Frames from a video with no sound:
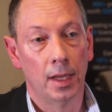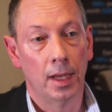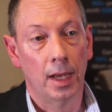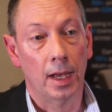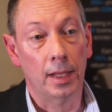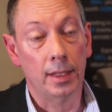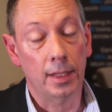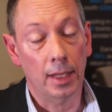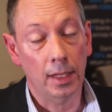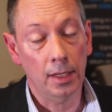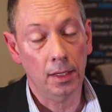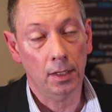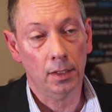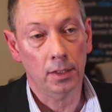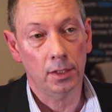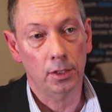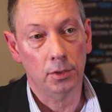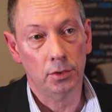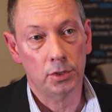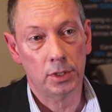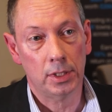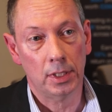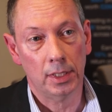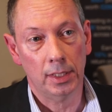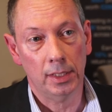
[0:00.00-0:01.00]
And then I
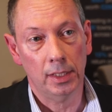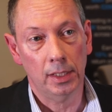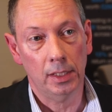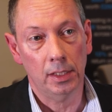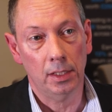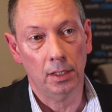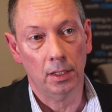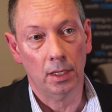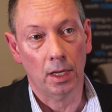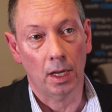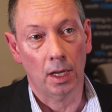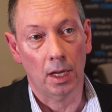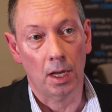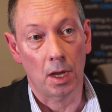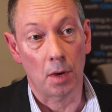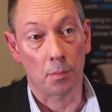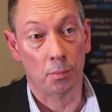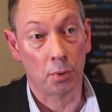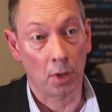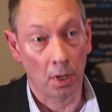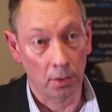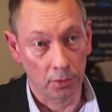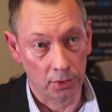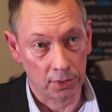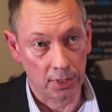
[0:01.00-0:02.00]
usually
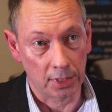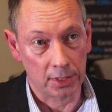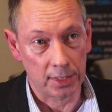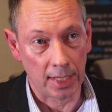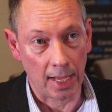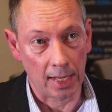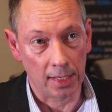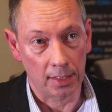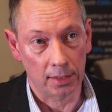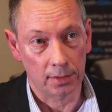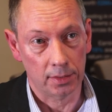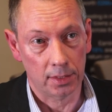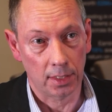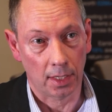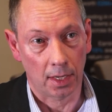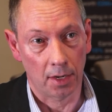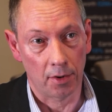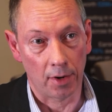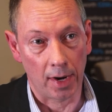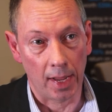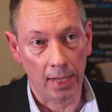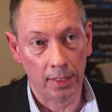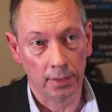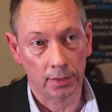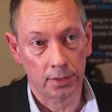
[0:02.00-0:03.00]
approach the tenant
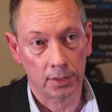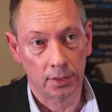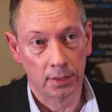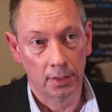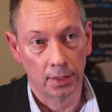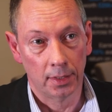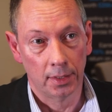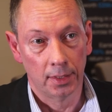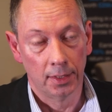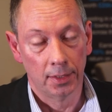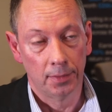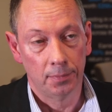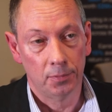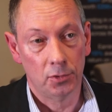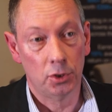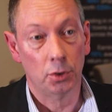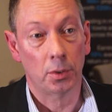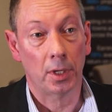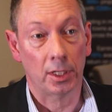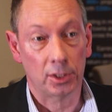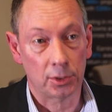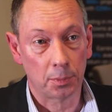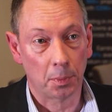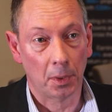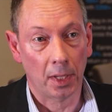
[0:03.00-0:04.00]
direct to
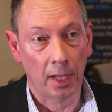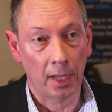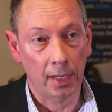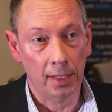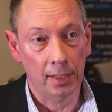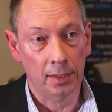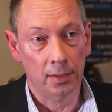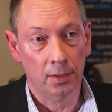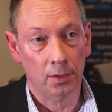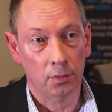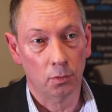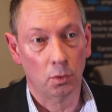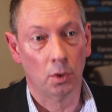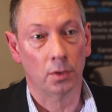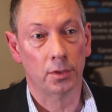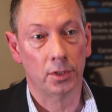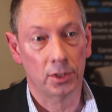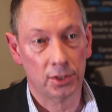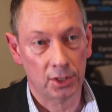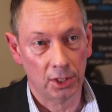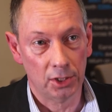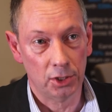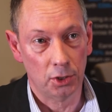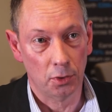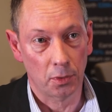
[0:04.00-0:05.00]
explain what the
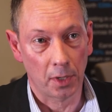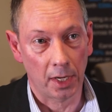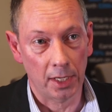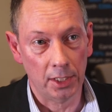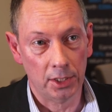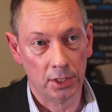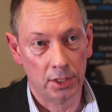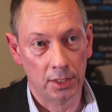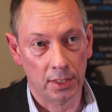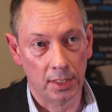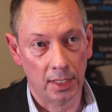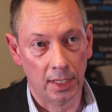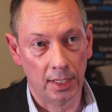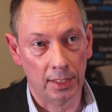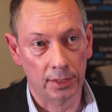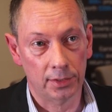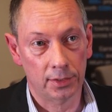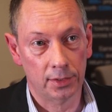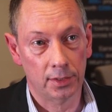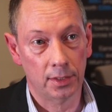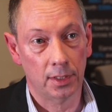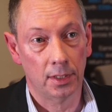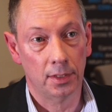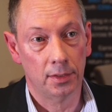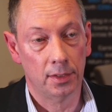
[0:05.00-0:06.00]
situation
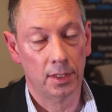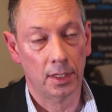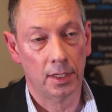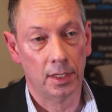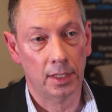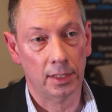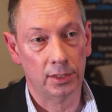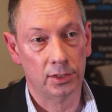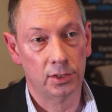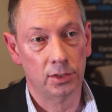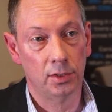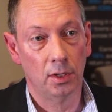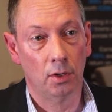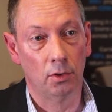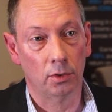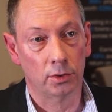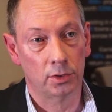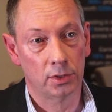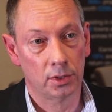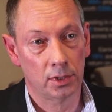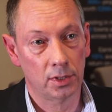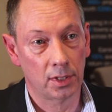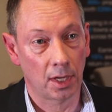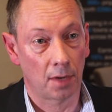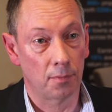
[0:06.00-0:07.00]
is, that it's
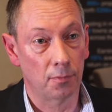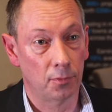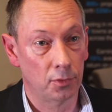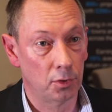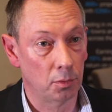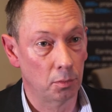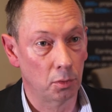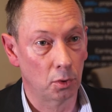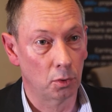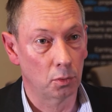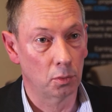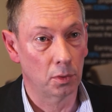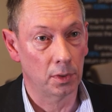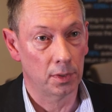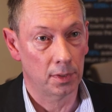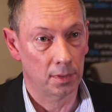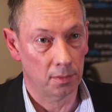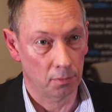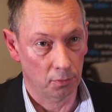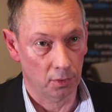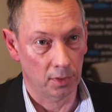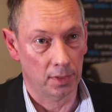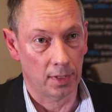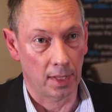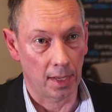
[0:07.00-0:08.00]
not comfortable
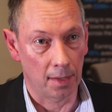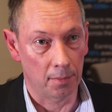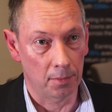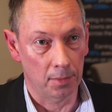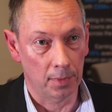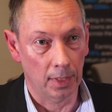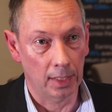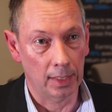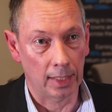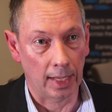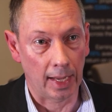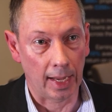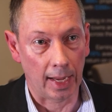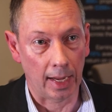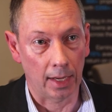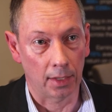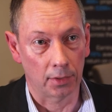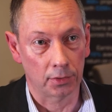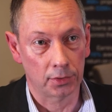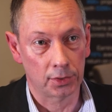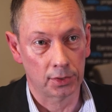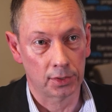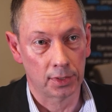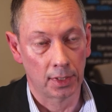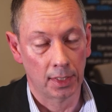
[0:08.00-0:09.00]
with them in the
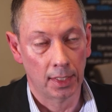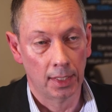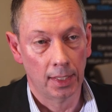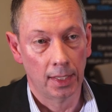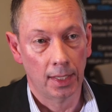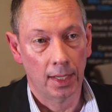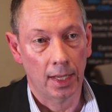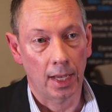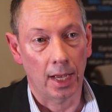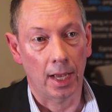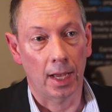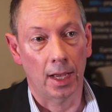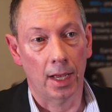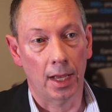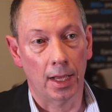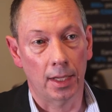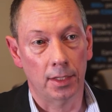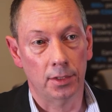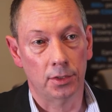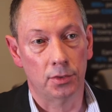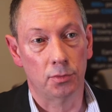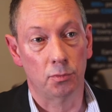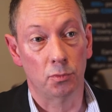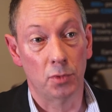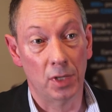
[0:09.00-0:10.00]
house,
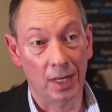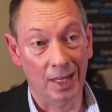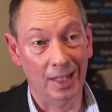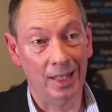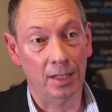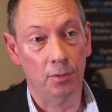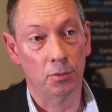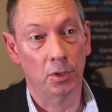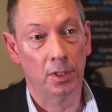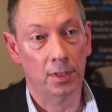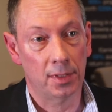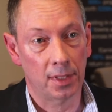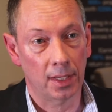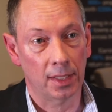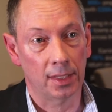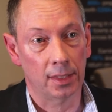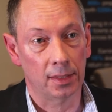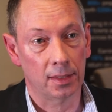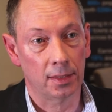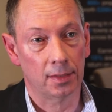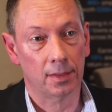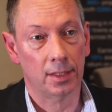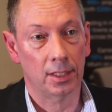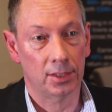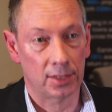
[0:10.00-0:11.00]
and really we
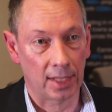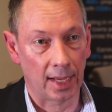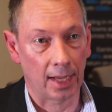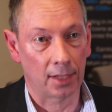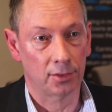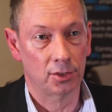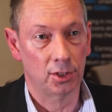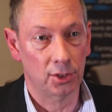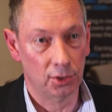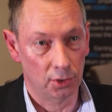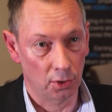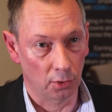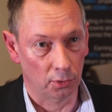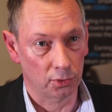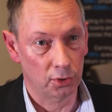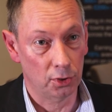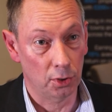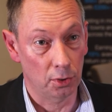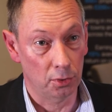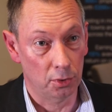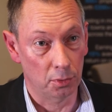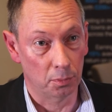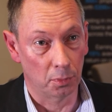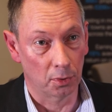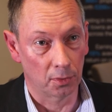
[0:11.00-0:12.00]
think this house is not
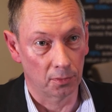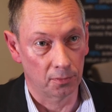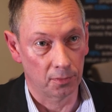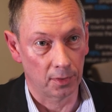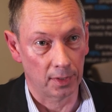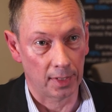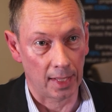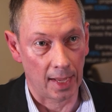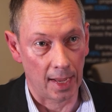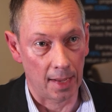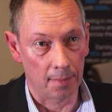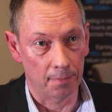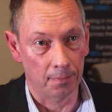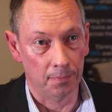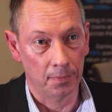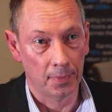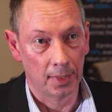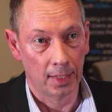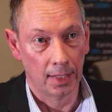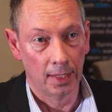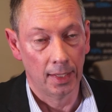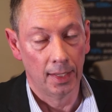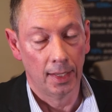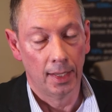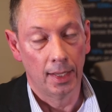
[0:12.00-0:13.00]
suitable for them.
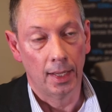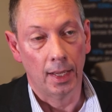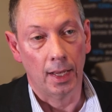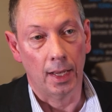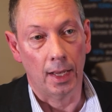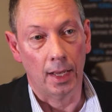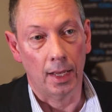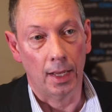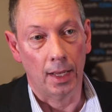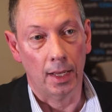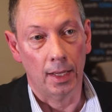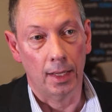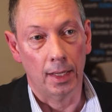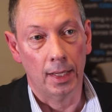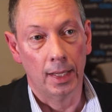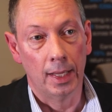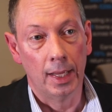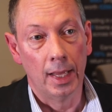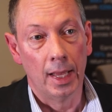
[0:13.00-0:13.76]
I